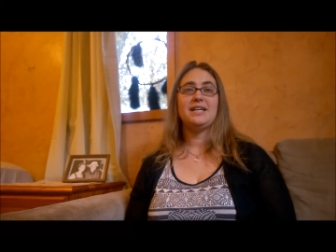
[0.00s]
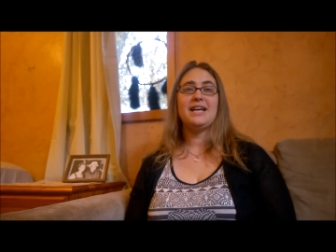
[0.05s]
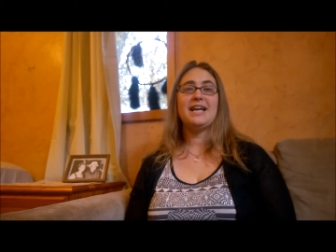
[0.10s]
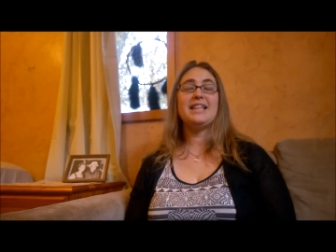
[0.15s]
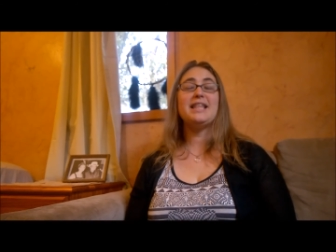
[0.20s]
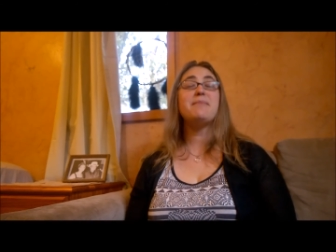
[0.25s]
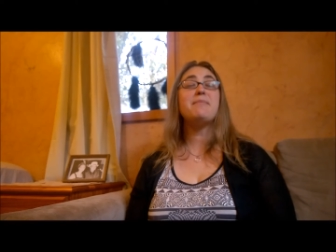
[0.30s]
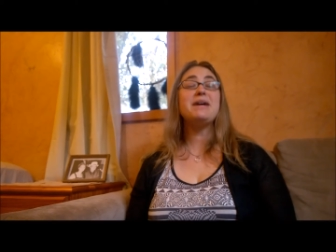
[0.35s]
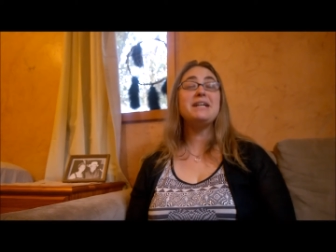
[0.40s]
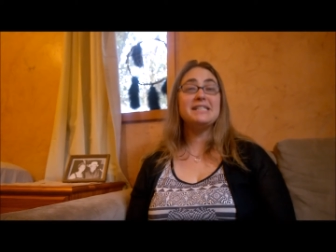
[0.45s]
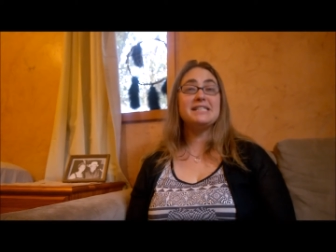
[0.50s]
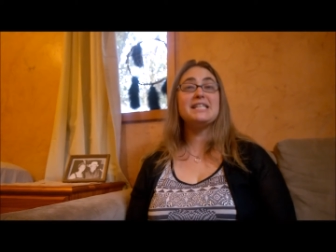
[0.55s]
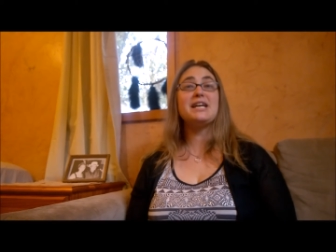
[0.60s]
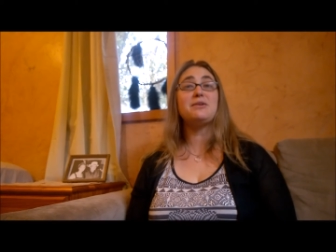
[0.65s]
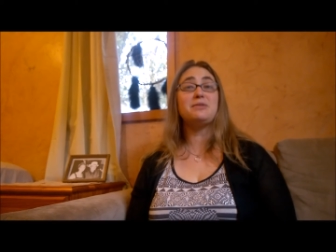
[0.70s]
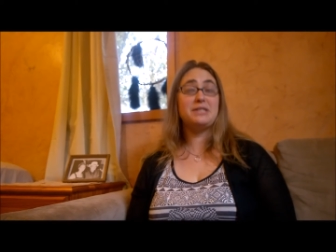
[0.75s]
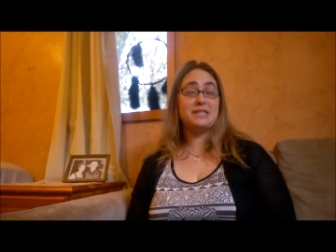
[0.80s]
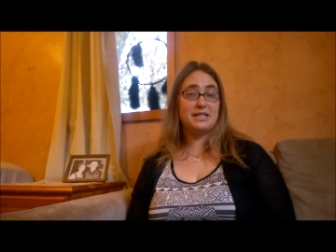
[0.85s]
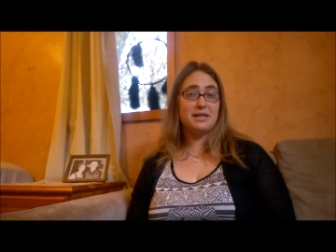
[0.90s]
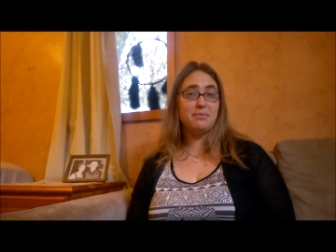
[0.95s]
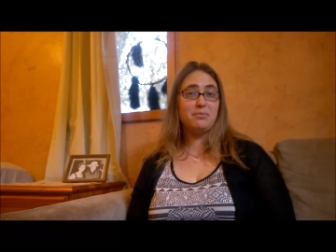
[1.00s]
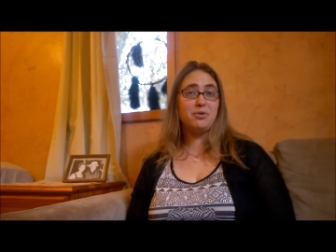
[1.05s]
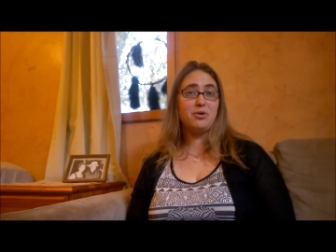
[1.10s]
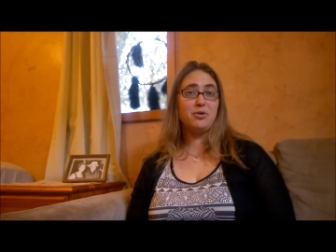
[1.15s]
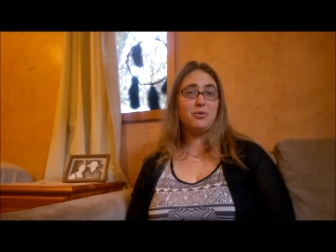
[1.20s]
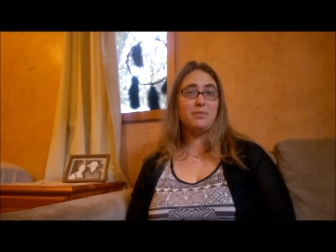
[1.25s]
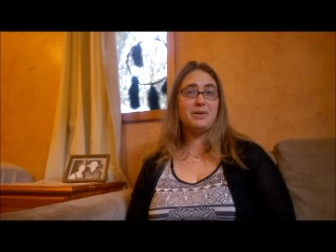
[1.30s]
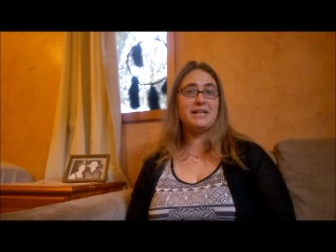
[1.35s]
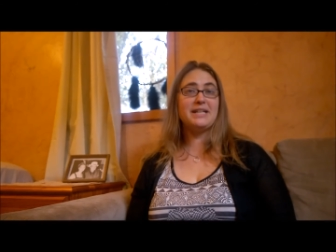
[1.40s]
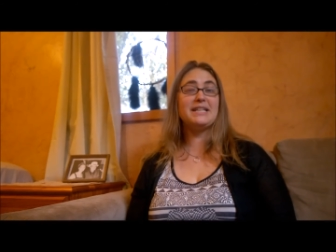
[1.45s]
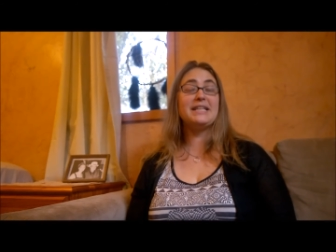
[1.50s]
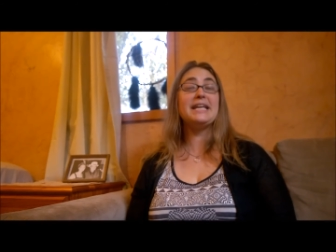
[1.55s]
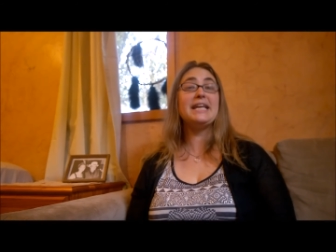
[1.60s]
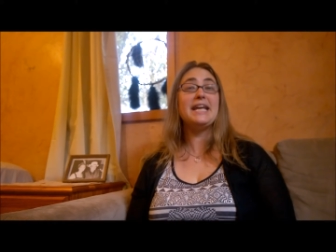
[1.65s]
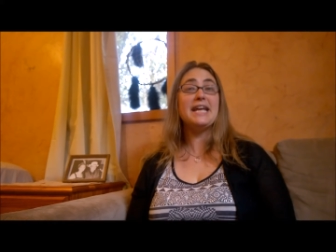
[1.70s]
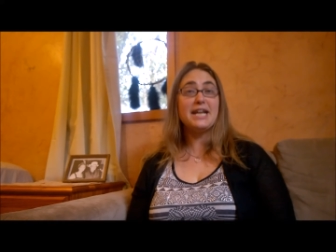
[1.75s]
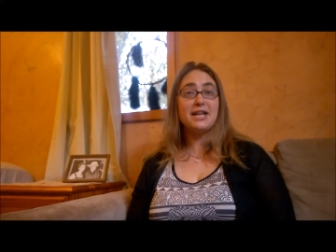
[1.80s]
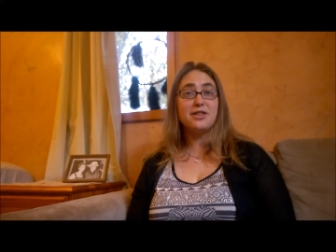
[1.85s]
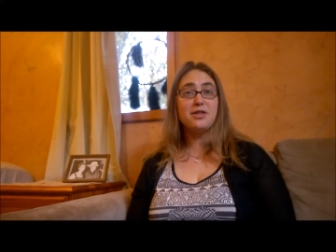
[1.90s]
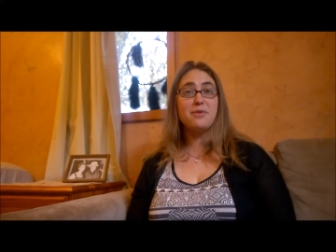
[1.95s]
And that might sound simple, but in the
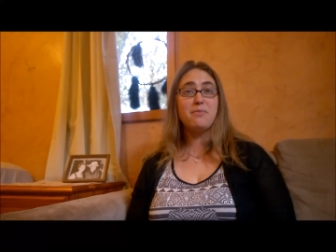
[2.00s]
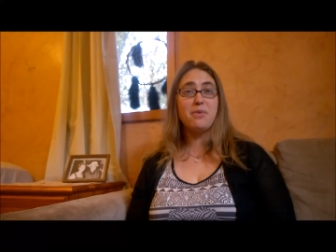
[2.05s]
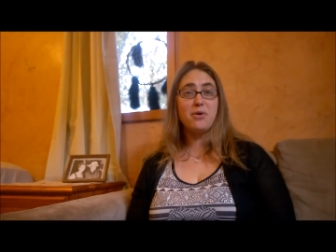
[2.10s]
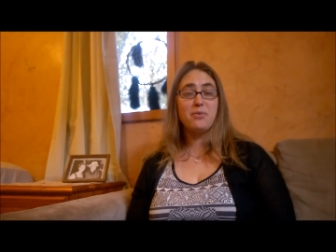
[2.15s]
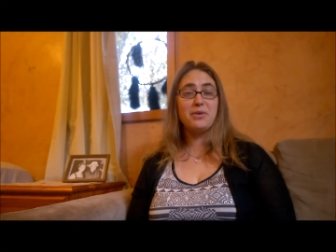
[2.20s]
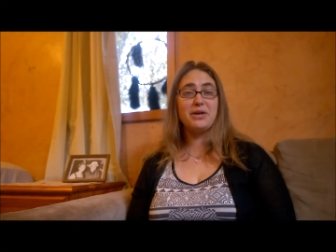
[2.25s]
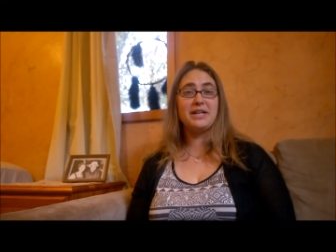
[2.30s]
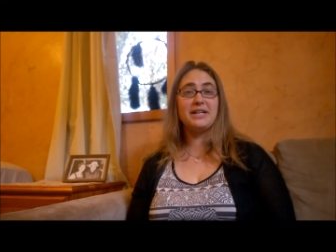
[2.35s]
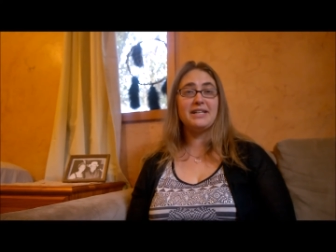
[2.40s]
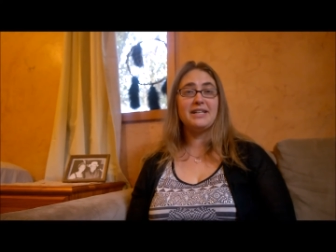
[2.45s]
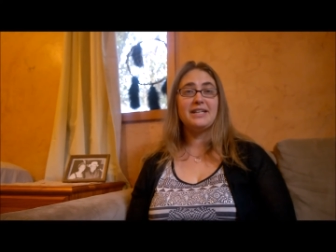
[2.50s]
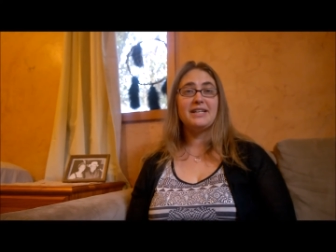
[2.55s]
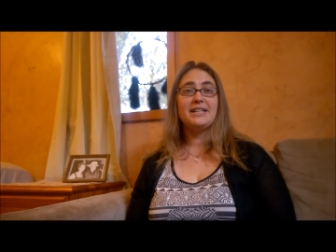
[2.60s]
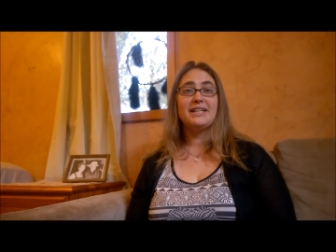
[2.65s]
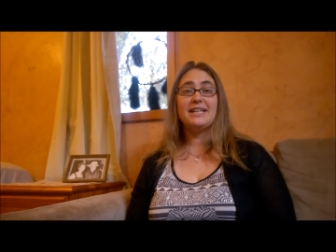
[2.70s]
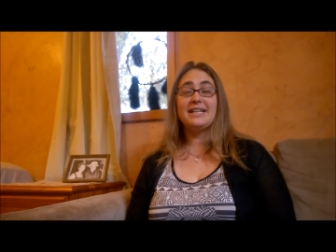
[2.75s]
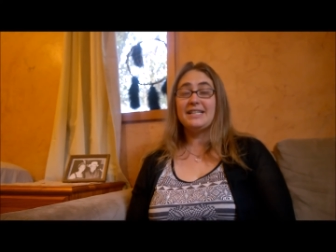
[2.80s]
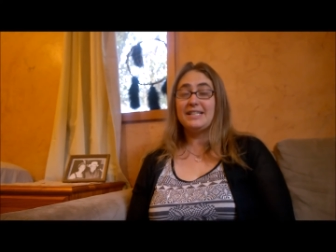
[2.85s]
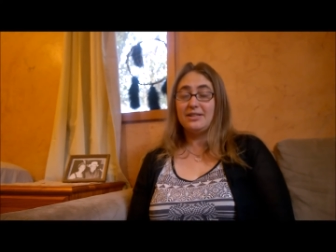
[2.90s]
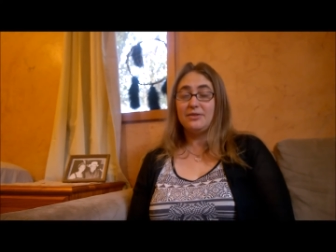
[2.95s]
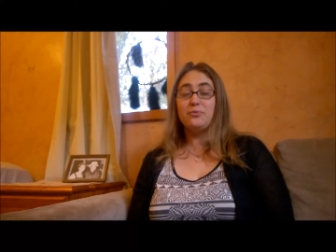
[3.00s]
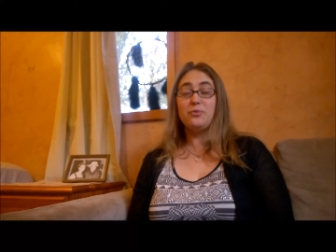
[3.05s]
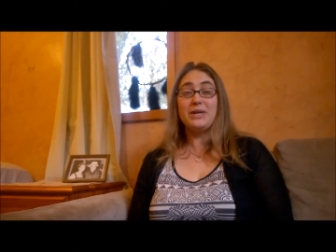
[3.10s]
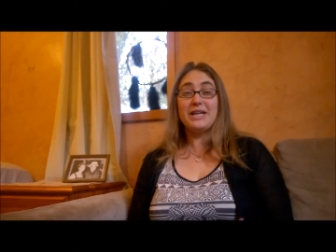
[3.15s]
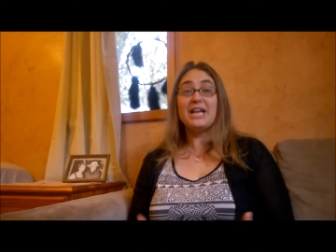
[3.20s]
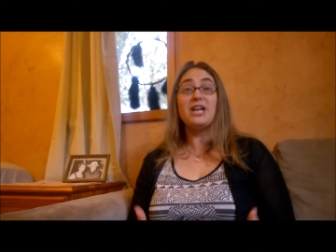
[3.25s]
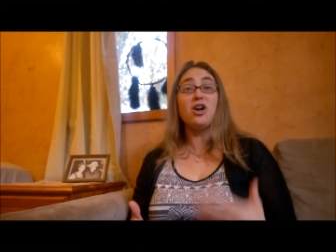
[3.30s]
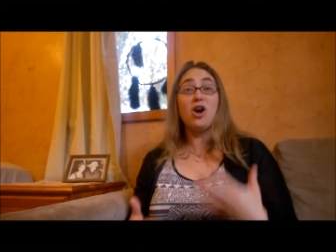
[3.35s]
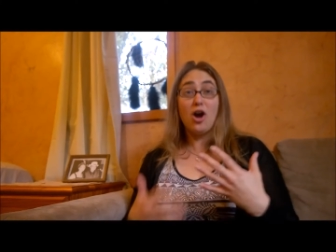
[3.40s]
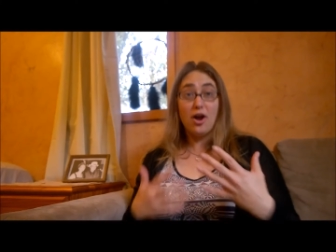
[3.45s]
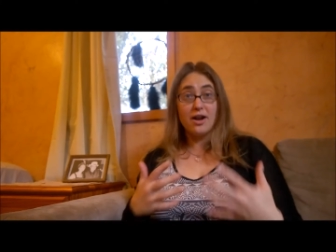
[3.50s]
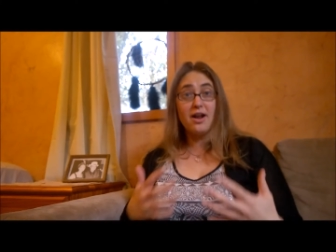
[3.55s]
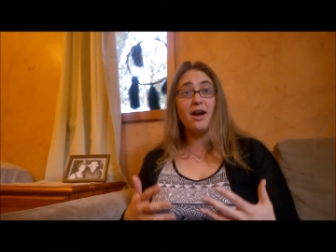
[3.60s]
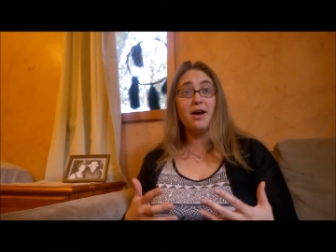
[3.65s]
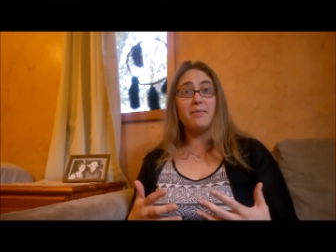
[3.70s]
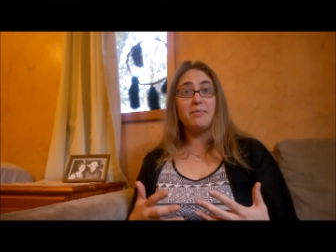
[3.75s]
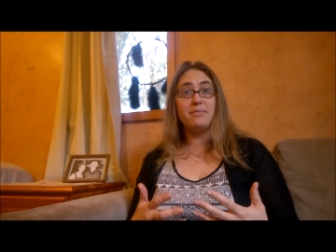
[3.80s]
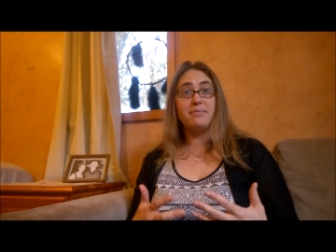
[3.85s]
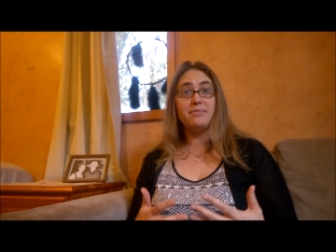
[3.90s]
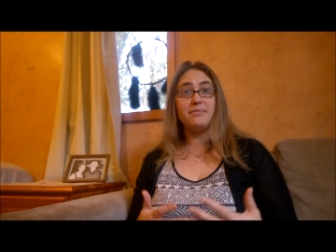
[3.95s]
heat of the moment, we get caught
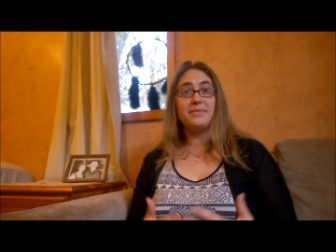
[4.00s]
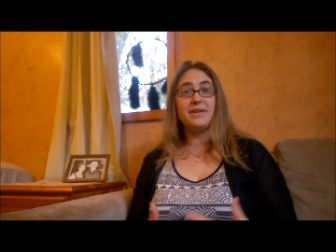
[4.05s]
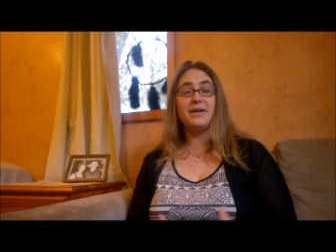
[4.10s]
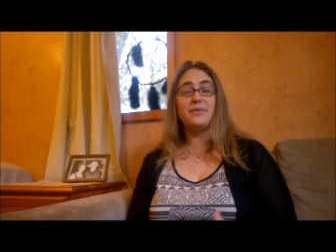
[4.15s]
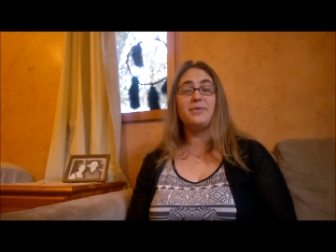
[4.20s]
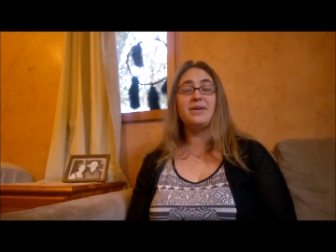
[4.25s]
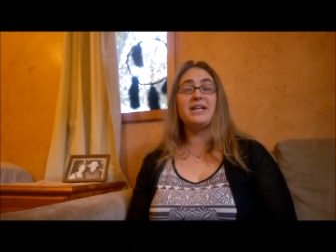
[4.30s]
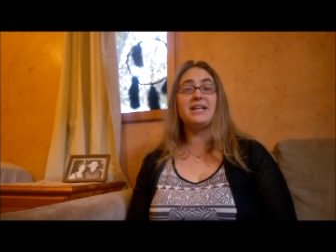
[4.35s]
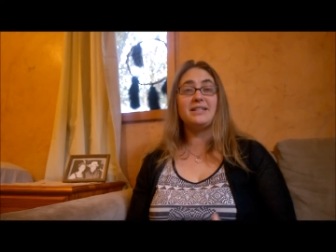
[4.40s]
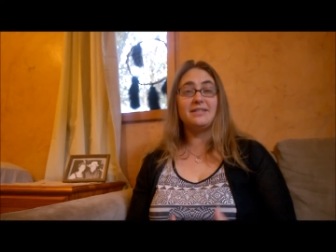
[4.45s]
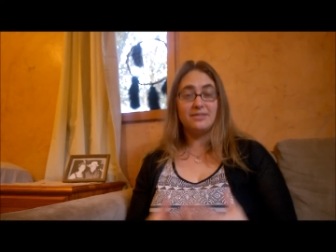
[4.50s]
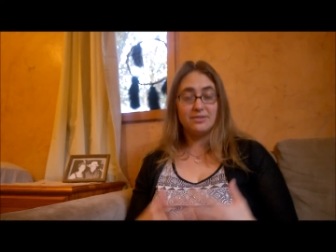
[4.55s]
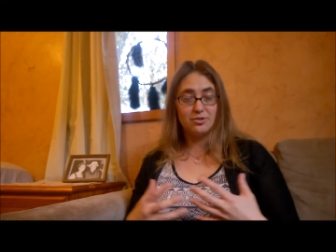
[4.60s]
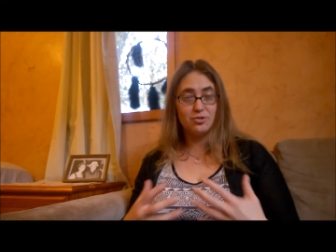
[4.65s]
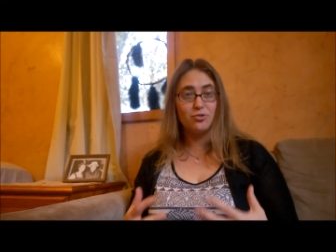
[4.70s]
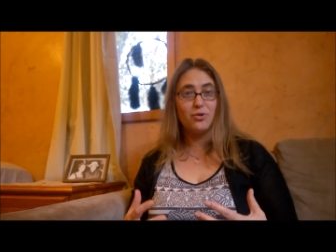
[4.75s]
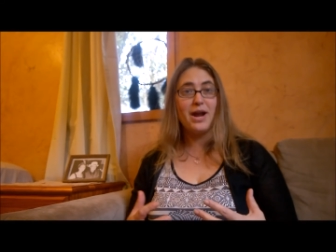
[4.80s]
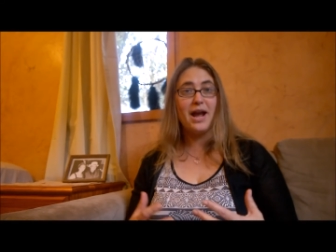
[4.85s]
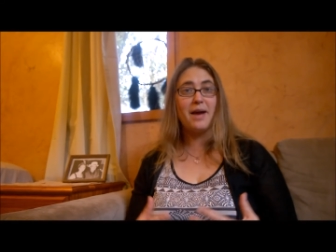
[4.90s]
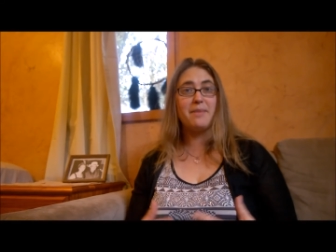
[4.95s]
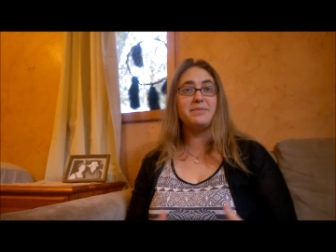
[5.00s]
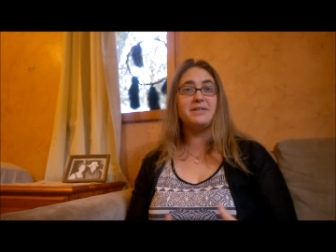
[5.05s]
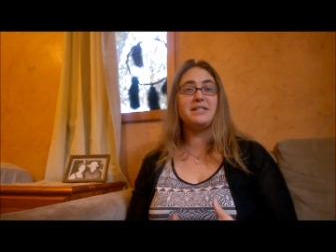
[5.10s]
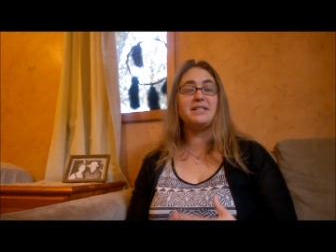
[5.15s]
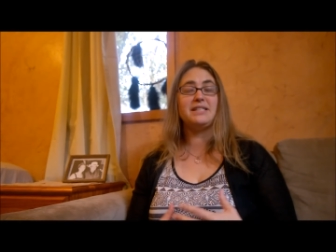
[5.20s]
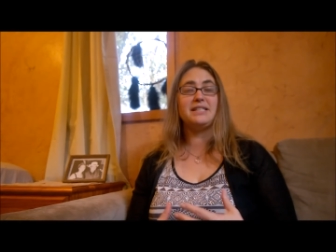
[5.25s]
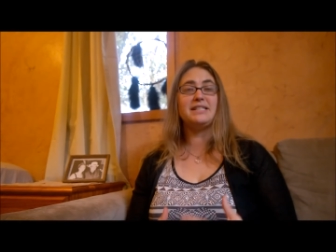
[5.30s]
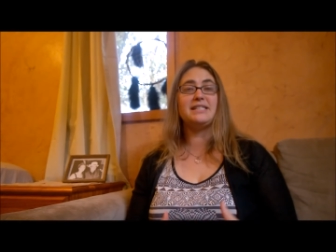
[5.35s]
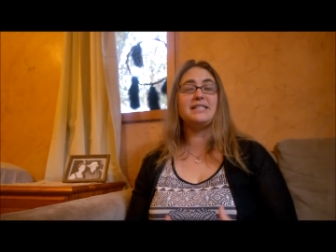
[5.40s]
up and we get trapped in these